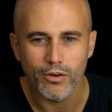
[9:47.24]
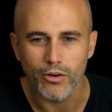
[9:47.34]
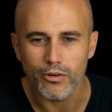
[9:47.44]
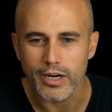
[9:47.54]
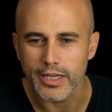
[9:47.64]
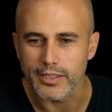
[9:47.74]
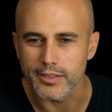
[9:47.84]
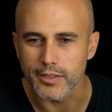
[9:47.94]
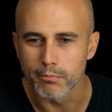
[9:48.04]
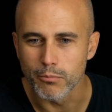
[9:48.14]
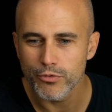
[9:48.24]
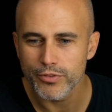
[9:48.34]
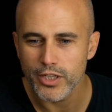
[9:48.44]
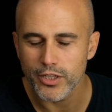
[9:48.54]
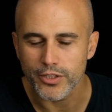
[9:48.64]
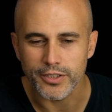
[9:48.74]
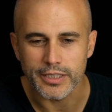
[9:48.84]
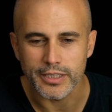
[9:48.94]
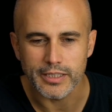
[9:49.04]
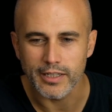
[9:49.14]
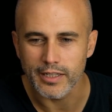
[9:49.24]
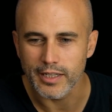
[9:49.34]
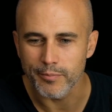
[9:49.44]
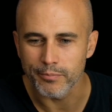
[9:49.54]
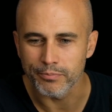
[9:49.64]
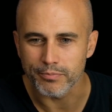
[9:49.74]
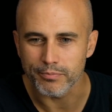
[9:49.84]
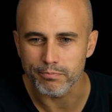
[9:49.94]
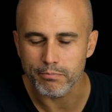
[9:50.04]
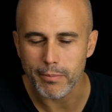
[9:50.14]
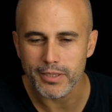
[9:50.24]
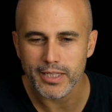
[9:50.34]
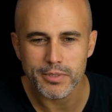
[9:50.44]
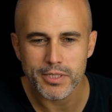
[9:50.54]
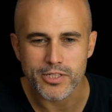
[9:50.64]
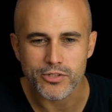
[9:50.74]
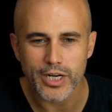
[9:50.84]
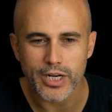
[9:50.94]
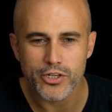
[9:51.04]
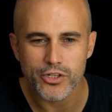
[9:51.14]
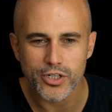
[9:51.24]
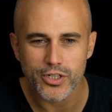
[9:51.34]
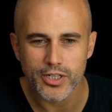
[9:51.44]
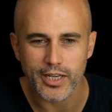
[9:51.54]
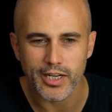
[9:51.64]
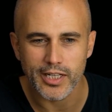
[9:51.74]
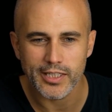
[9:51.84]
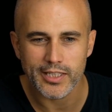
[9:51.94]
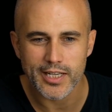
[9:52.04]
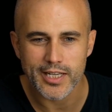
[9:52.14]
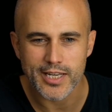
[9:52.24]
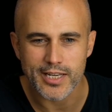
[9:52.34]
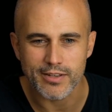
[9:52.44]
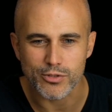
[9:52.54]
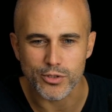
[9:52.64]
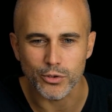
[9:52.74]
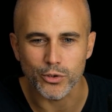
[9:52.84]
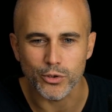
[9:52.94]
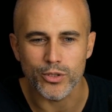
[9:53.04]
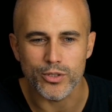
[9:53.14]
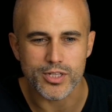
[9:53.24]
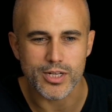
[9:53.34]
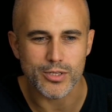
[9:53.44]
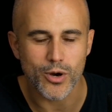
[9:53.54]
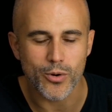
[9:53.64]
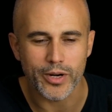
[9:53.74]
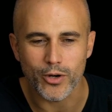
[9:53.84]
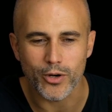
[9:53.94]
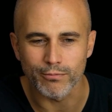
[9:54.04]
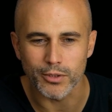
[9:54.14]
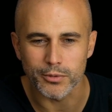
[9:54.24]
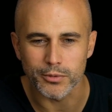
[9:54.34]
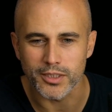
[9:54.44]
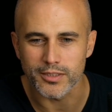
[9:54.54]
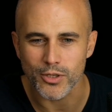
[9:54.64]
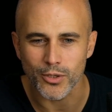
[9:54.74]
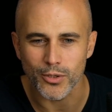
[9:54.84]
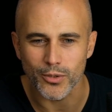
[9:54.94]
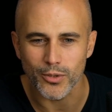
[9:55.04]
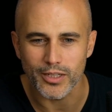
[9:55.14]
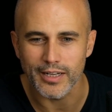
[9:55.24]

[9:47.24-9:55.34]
All right, moving on. Public administration in Italy is notoriously slow and convoluted. So